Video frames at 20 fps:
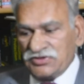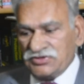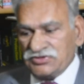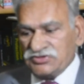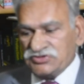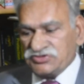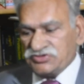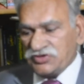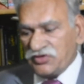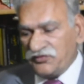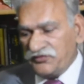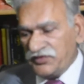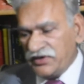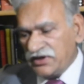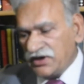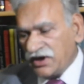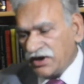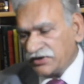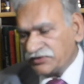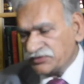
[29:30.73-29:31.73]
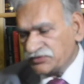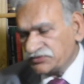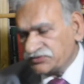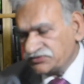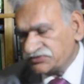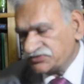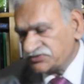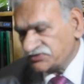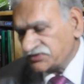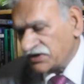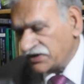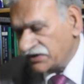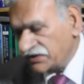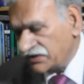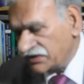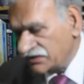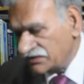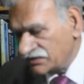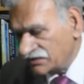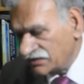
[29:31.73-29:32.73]
So we are to
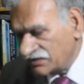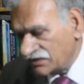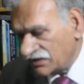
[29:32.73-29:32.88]
study